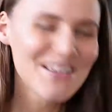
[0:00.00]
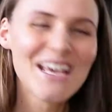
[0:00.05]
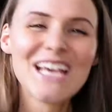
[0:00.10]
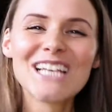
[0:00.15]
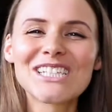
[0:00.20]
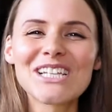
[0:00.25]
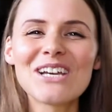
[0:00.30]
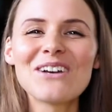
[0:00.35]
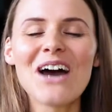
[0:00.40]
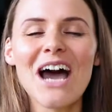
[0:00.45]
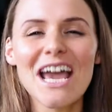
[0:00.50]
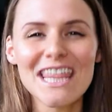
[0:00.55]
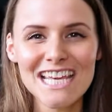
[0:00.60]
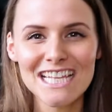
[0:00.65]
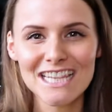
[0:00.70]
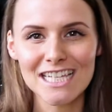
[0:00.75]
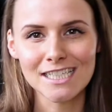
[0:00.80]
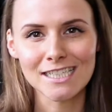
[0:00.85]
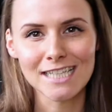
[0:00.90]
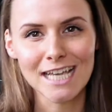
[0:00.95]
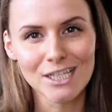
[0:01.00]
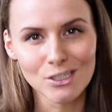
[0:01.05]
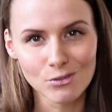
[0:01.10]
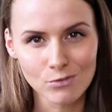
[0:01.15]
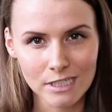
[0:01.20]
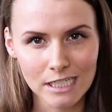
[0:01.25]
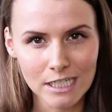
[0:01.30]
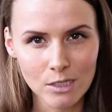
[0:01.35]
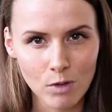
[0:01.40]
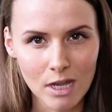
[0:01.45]
so I think this set is
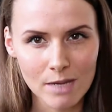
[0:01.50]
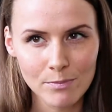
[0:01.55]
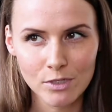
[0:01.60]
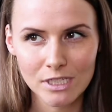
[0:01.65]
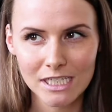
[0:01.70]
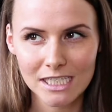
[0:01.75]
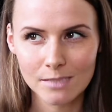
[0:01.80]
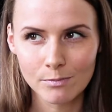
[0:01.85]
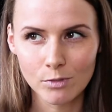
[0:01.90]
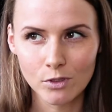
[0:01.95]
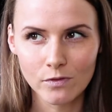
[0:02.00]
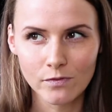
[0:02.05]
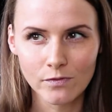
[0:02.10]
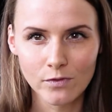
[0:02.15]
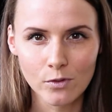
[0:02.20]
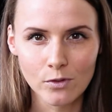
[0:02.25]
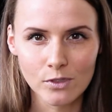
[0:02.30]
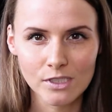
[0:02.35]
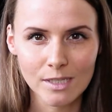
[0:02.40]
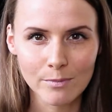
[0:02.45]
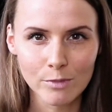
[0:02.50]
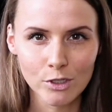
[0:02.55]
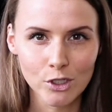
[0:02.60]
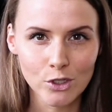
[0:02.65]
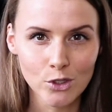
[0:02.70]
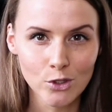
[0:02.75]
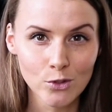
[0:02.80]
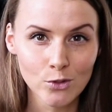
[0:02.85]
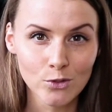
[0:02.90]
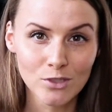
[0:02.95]
really quite predictable for someone
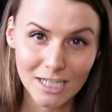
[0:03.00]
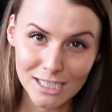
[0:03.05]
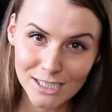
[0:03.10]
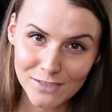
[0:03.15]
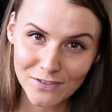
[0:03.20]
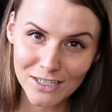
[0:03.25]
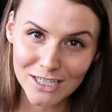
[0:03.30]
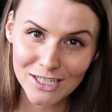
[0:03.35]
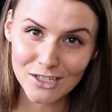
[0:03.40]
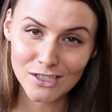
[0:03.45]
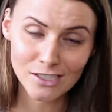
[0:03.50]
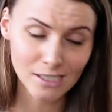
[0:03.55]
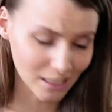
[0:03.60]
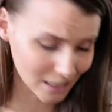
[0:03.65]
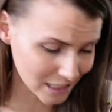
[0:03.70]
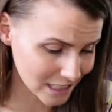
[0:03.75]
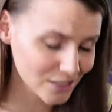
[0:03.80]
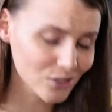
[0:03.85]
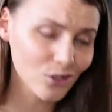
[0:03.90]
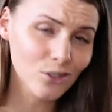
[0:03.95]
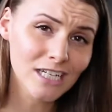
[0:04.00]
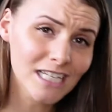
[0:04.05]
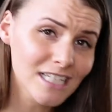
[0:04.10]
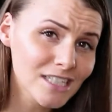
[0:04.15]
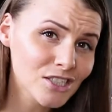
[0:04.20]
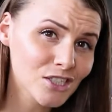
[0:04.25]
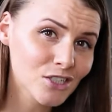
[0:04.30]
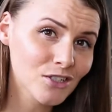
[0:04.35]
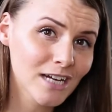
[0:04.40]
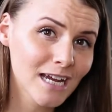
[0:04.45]
who does fitness and is on
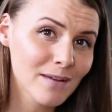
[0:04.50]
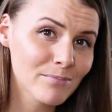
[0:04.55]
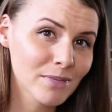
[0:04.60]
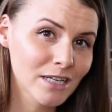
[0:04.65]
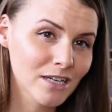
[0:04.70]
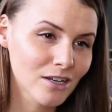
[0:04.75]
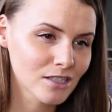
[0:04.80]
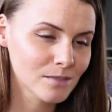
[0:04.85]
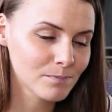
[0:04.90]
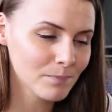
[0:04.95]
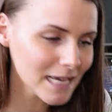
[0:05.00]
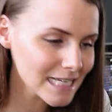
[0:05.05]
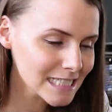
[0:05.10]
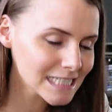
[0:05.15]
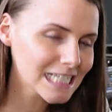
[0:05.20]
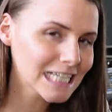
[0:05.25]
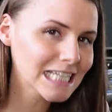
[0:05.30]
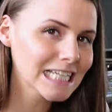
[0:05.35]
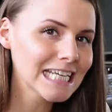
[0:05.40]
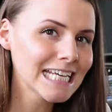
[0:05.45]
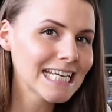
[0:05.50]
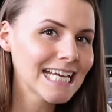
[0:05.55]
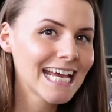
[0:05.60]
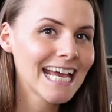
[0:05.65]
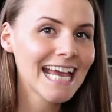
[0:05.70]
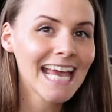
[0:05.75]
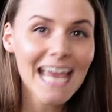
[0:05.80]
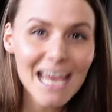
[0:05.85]
Instagram because basically